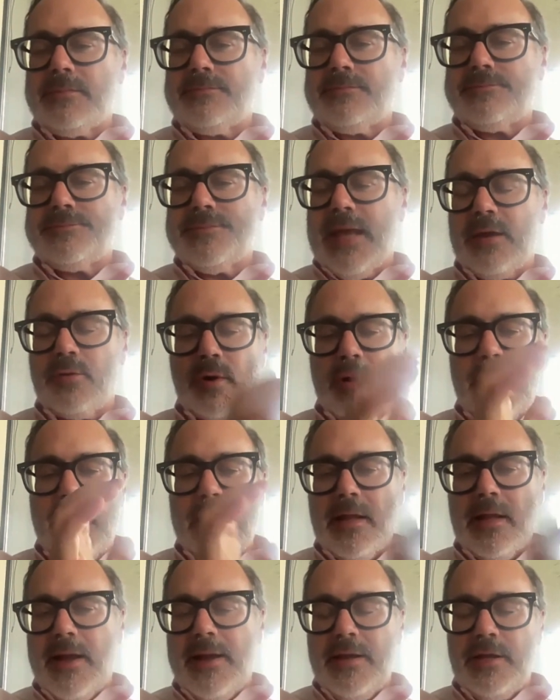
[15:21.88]
Edward A.
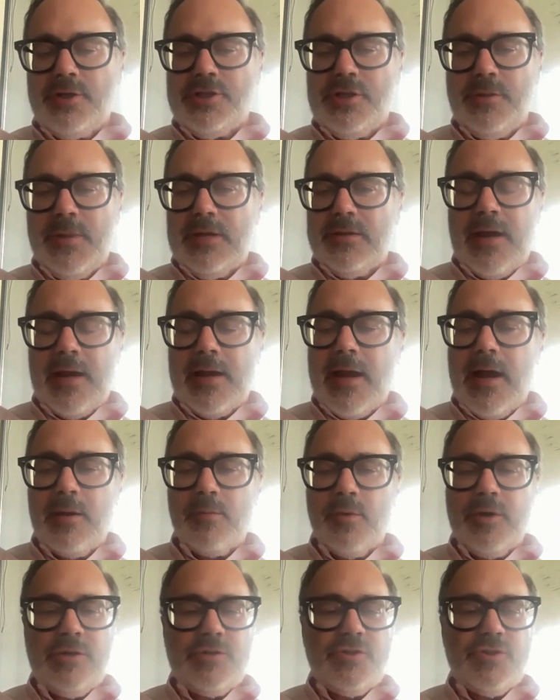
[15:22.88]
Lyon at
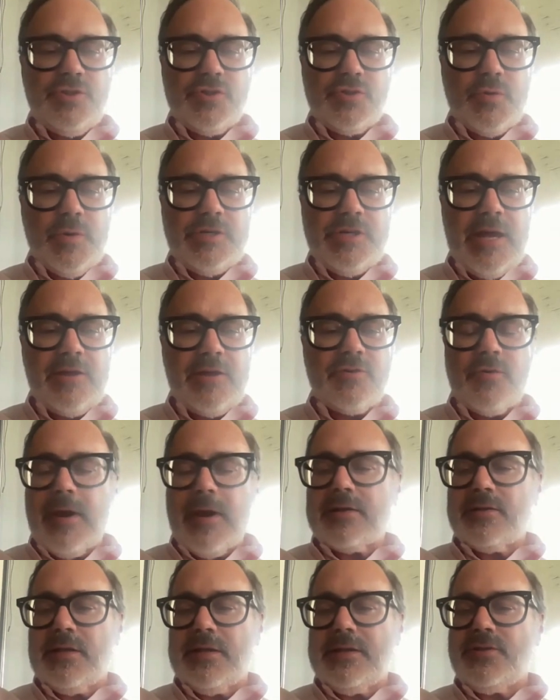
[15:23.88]
gmail.com. Just reach out
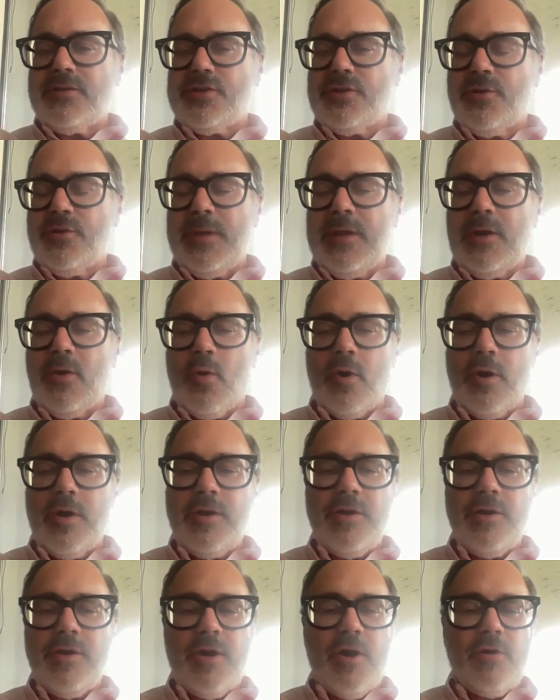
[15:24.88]
directly to me, or
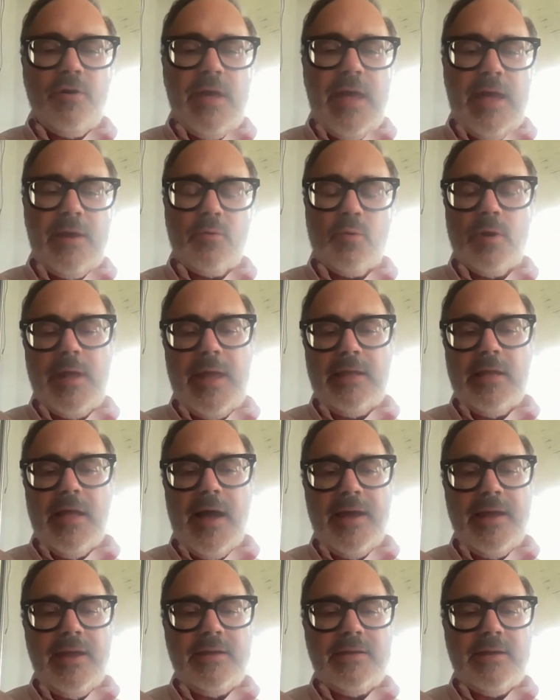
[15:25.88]
you can go to
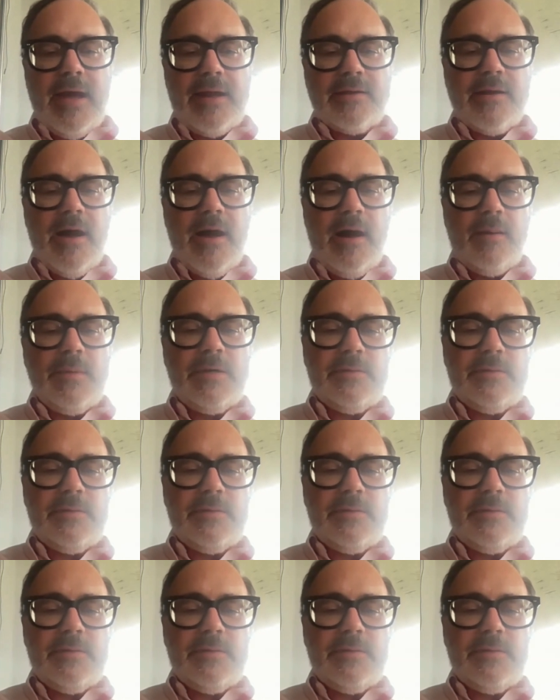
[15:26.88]
edwardalyon.com.